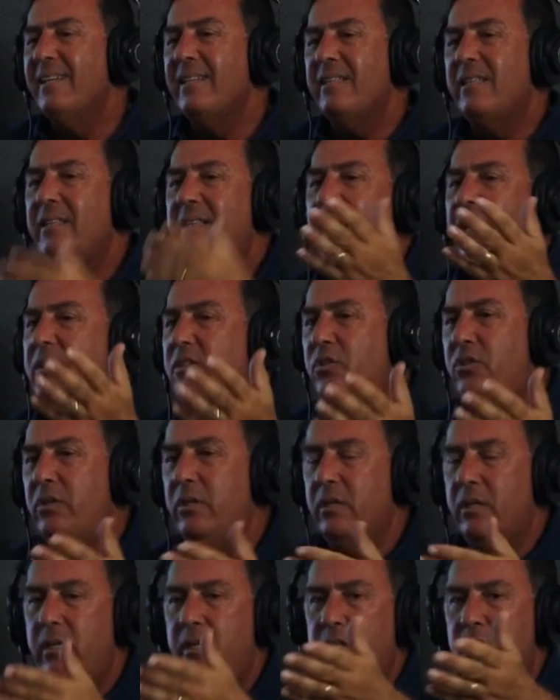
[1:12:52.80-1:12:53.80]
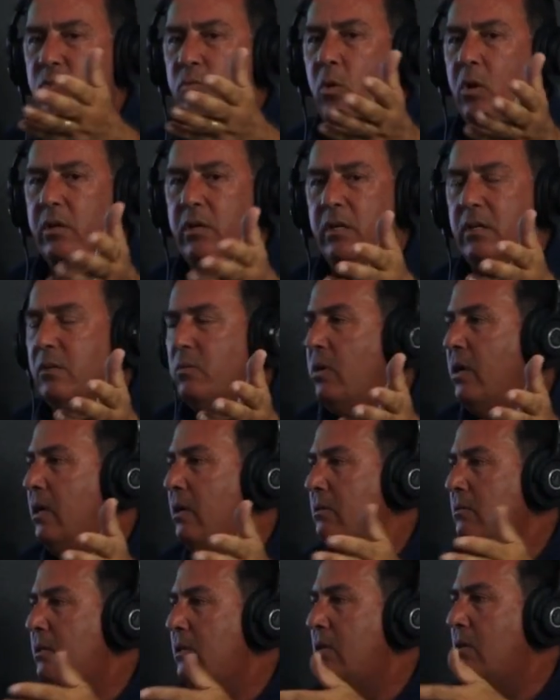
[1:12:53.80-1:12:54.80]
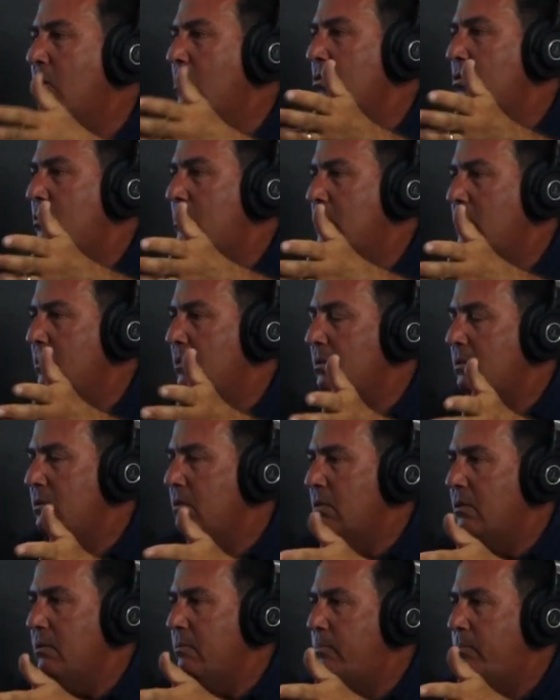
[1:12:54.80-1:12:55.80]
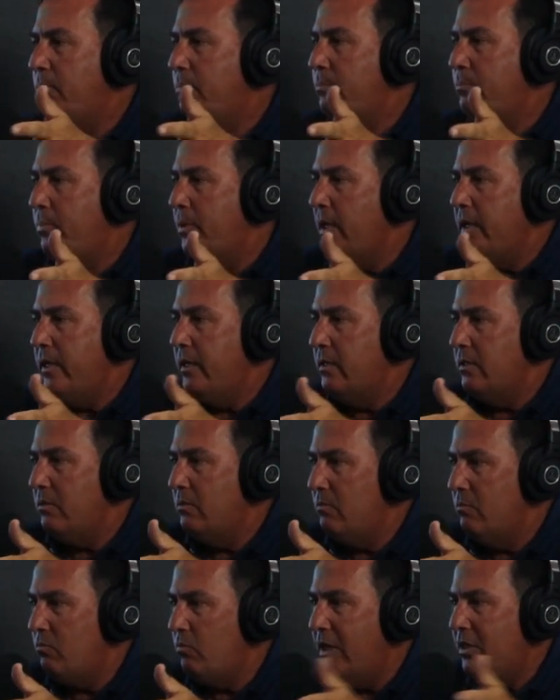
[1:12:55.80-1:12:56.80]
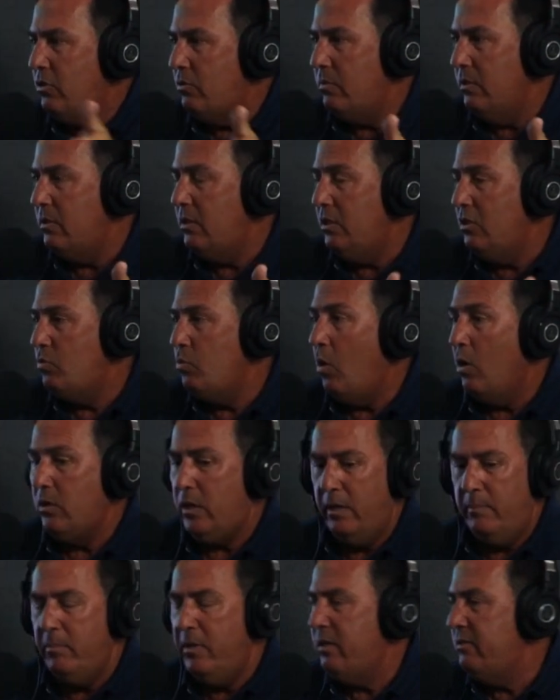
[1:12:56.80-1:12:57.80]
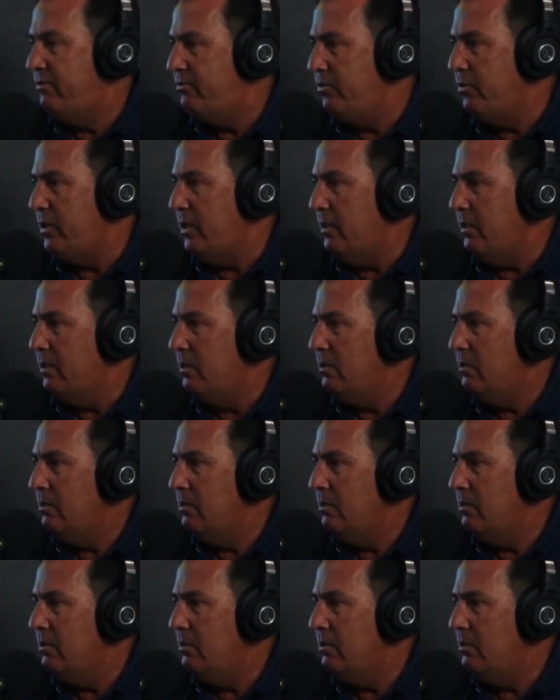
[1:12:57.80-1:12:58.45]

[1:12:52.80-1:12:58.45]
The next year, he is walking around. He goes in the players' restaurant. He's walking barefooted.